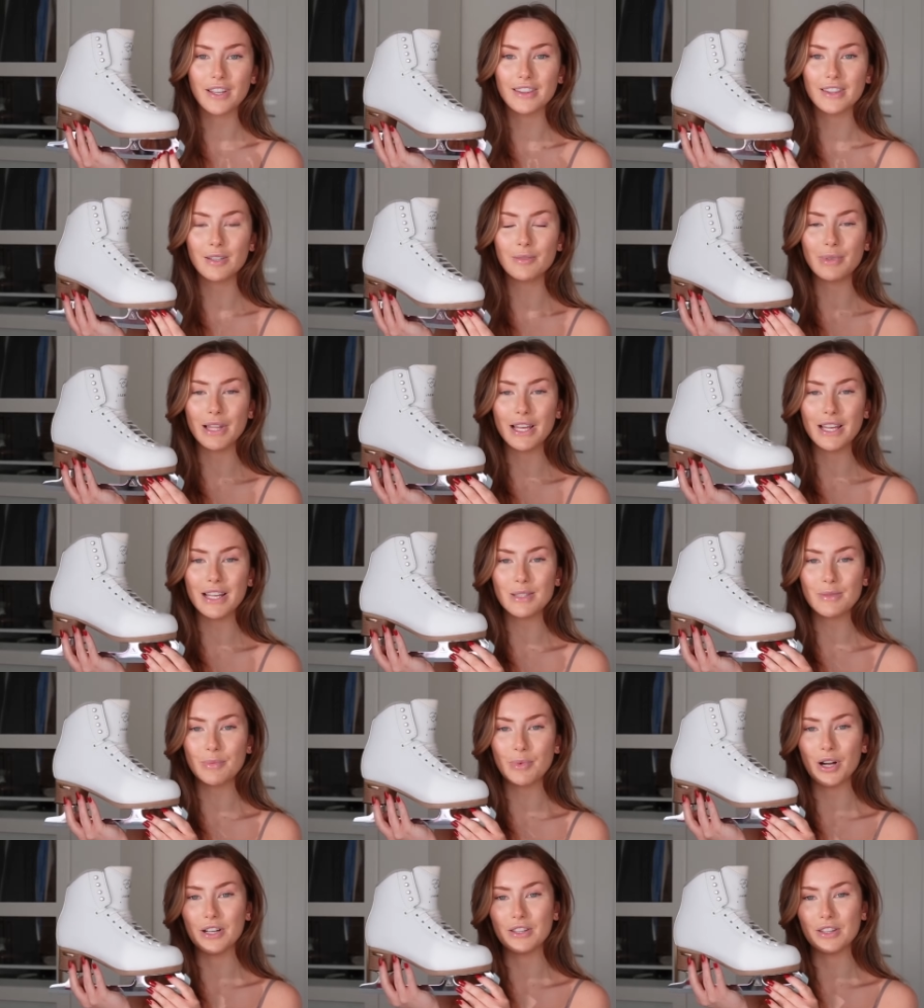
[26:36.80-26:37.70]
the blades
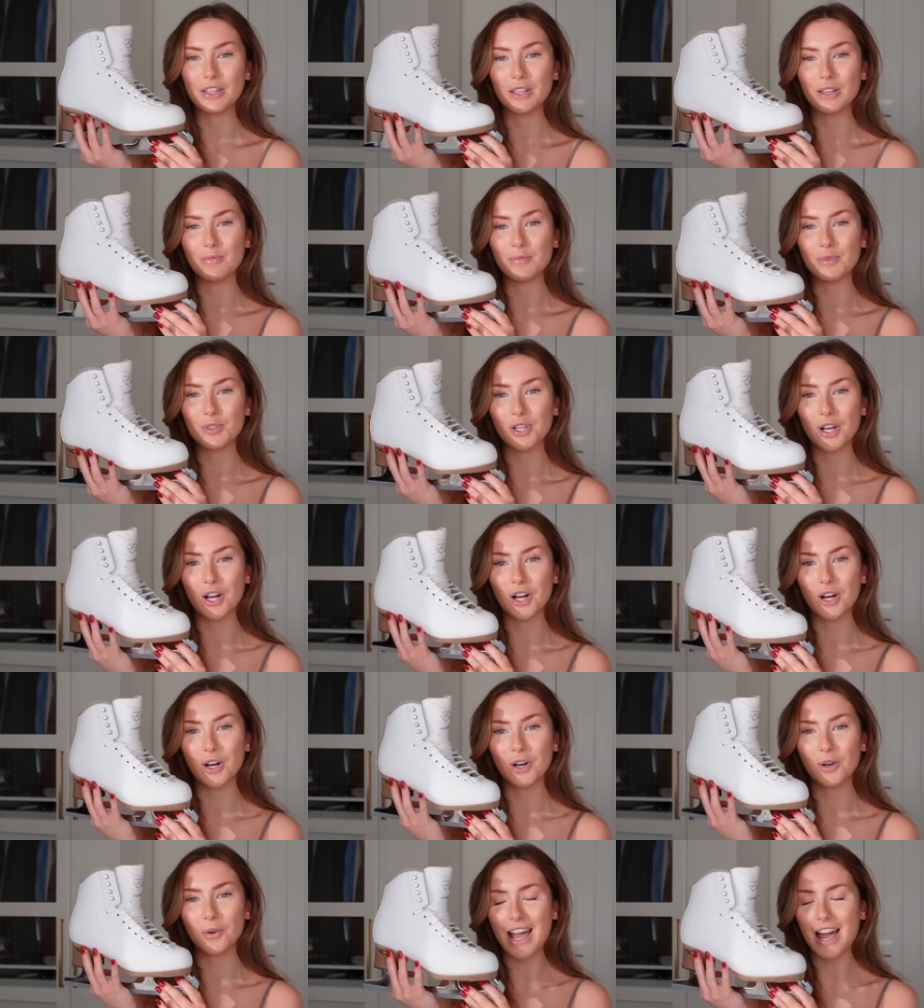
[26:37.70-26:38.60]
put on them.
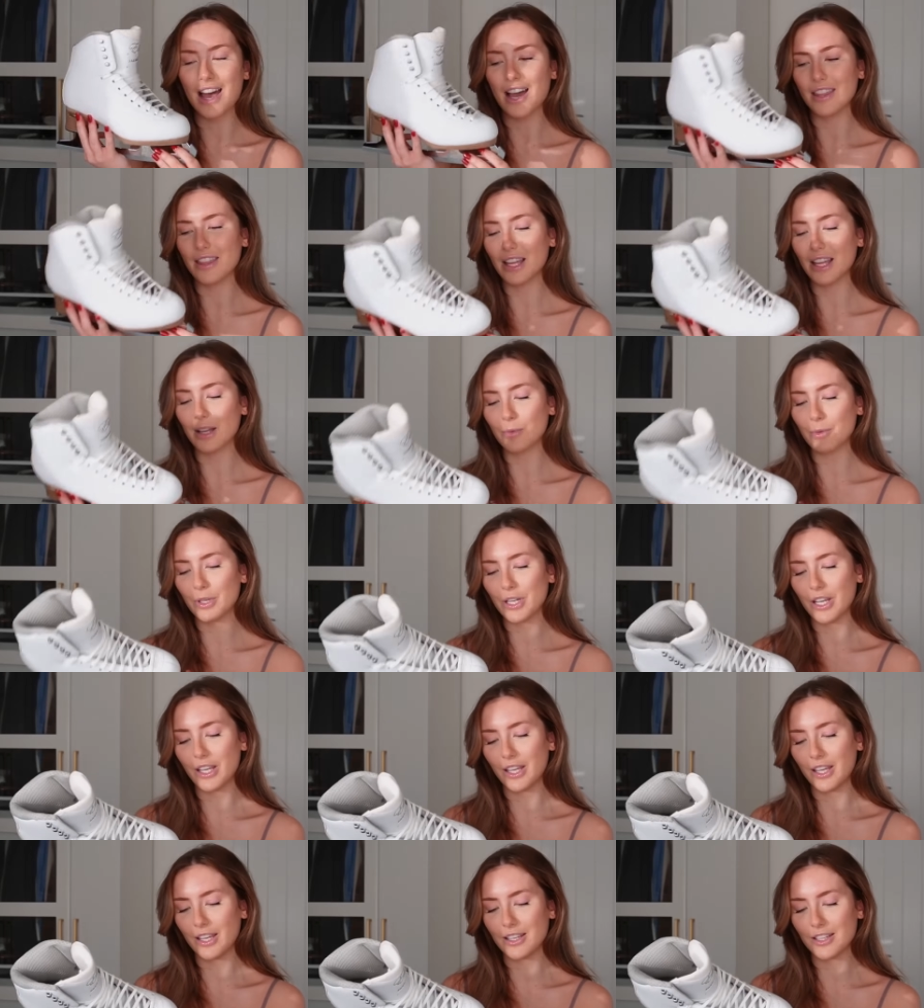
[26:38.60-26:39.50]
So yeah, I think I'm
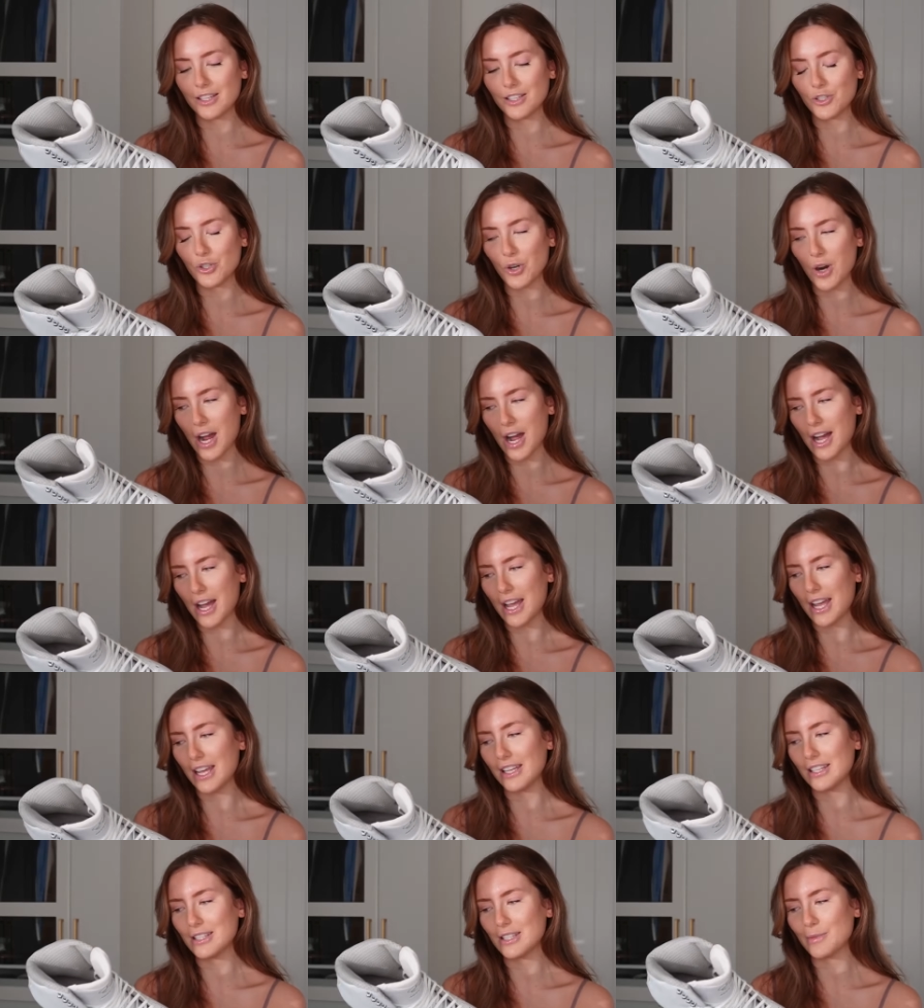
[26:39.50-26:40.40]
gonna
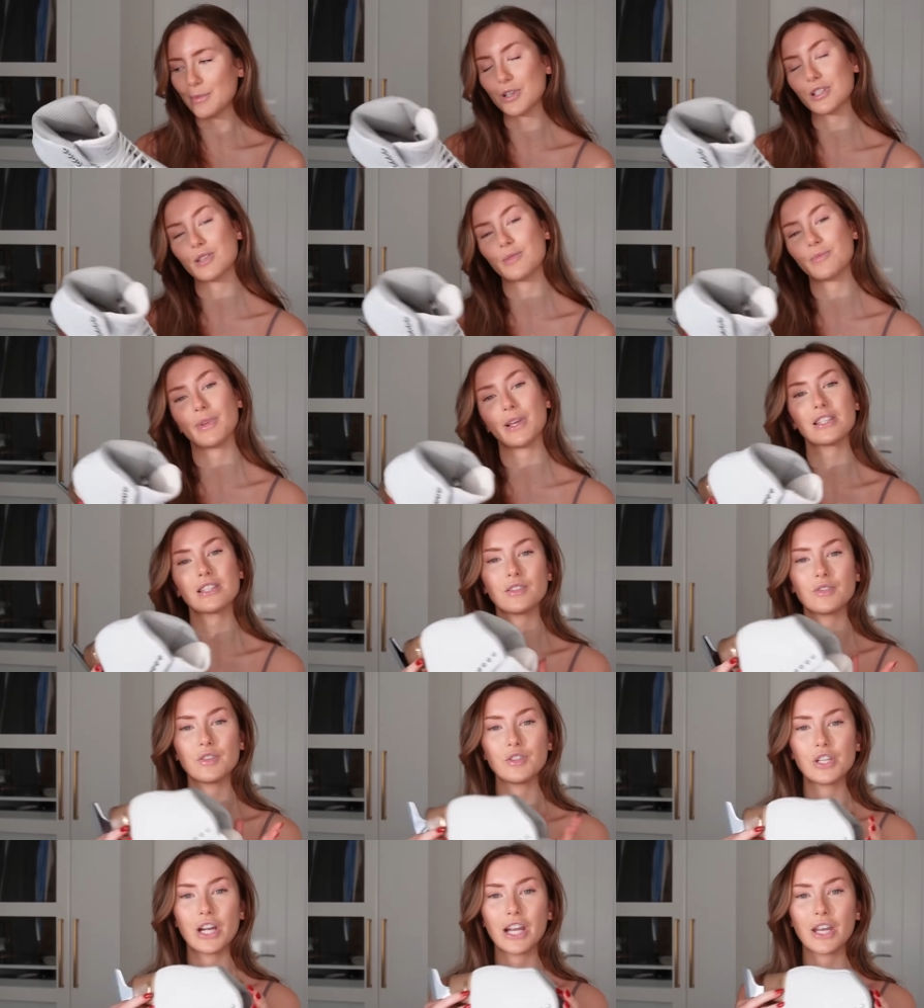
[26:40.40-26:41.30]
try to book some lessons
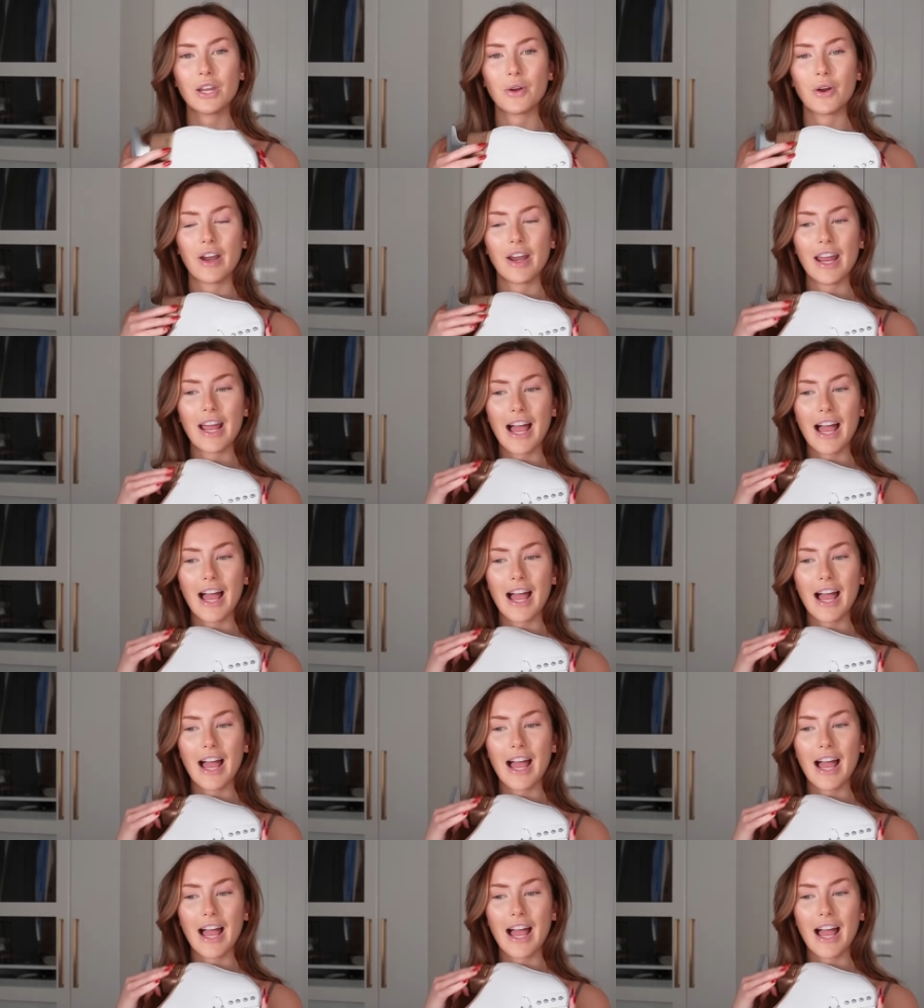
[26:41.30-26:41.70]
for January.